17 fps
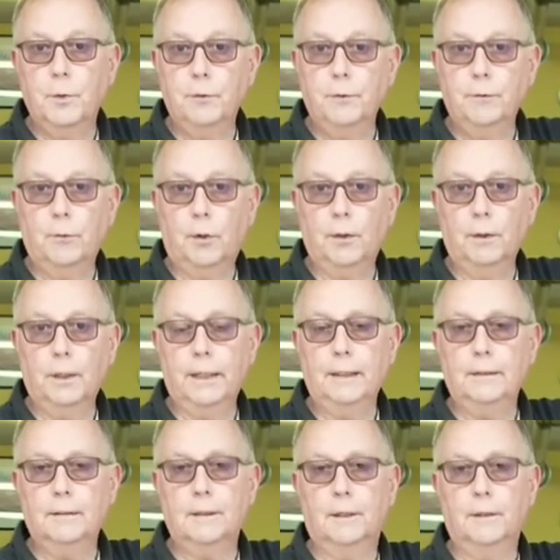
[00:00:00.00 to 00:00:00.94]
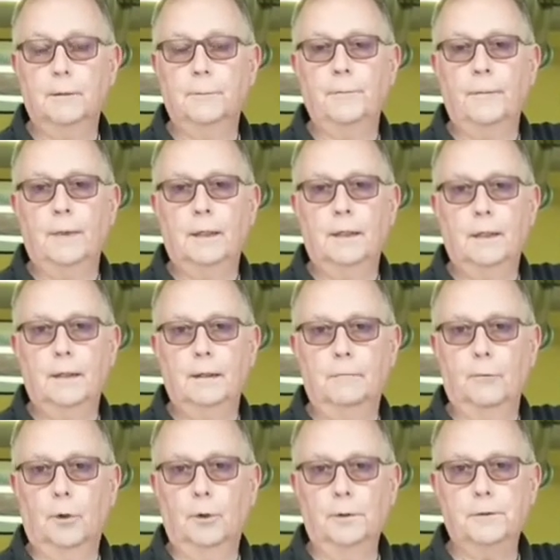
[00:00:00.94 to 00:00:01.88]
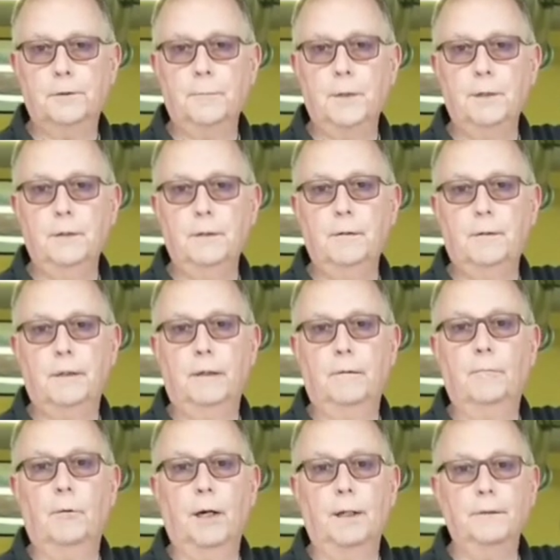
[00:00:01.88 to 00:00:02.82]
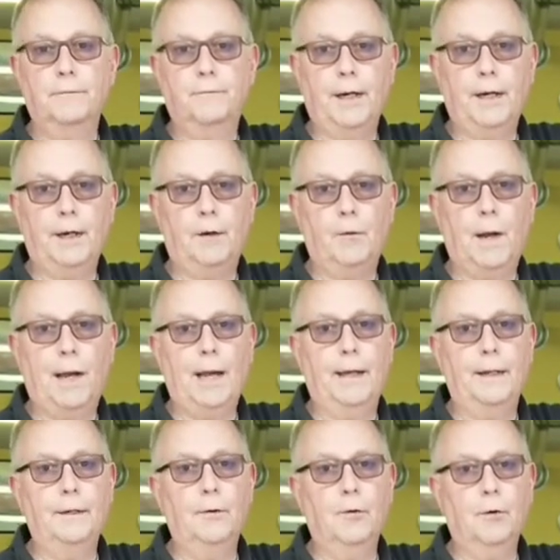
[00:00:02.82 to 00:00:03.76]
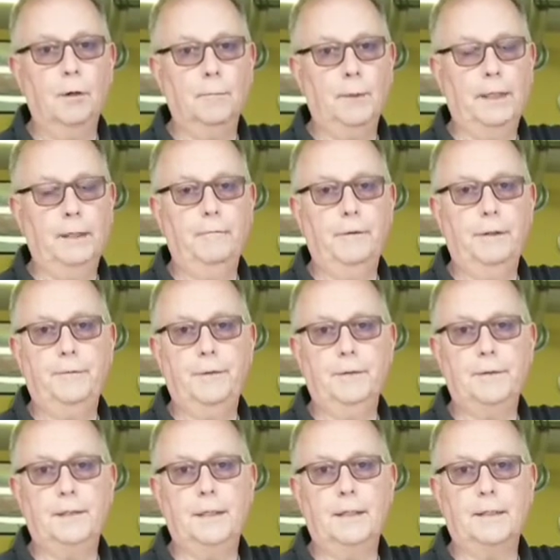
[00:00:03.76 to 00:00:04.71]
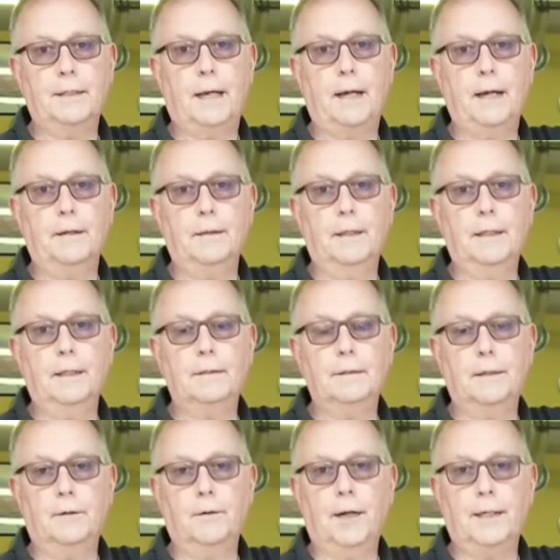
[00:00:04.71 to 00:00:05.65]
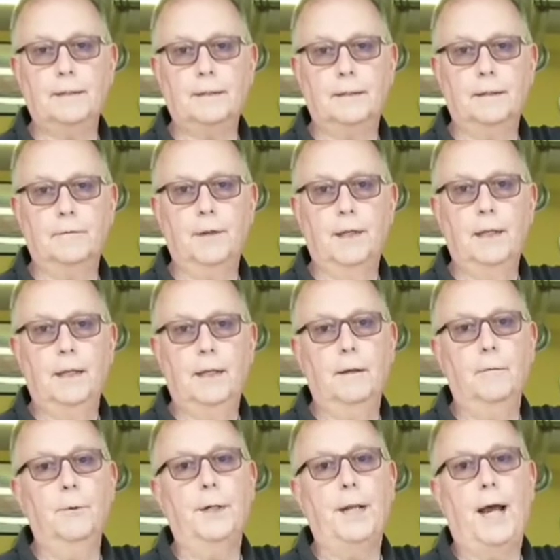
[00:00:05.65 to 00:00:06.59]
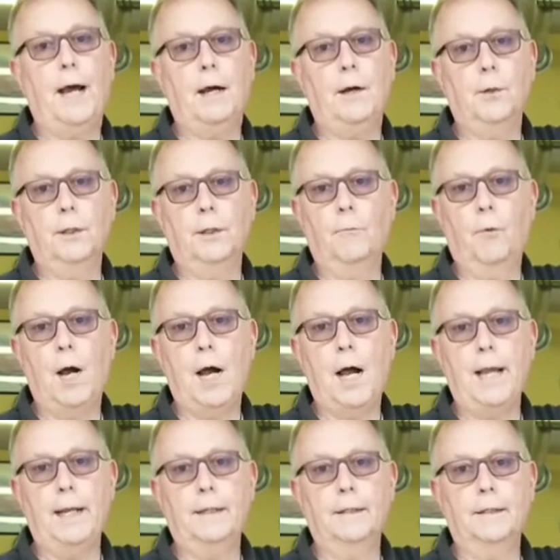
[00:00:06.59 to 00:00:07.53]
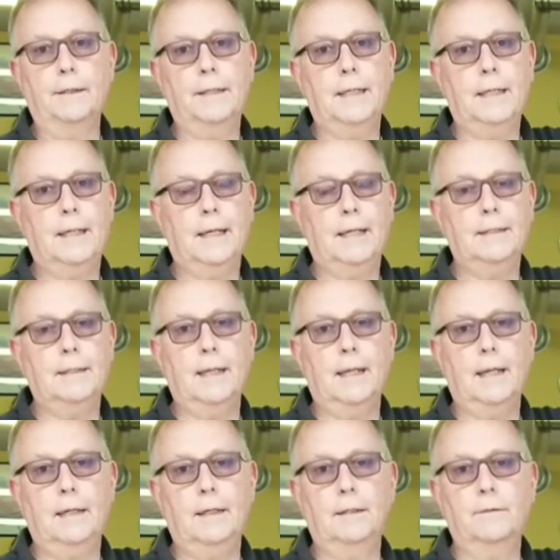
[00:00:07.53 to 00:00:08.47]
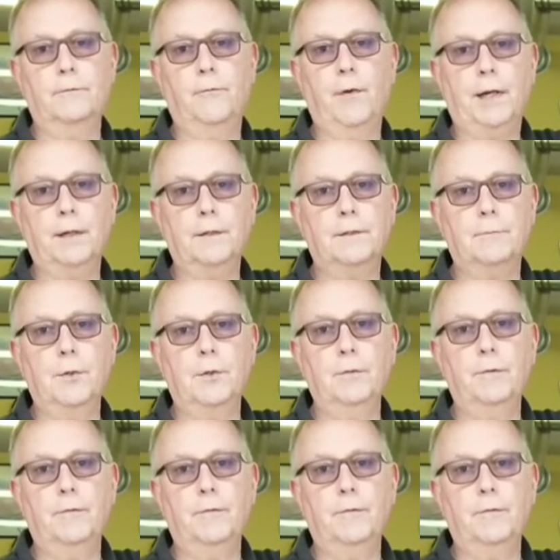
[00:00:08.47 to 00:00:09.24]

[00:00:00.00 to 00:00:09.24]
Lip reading: smooth rolling, so it rolls smooth, runs very quiet. Normally, if you see a tire this aggressive, it would howl and whine. The TKC80 is very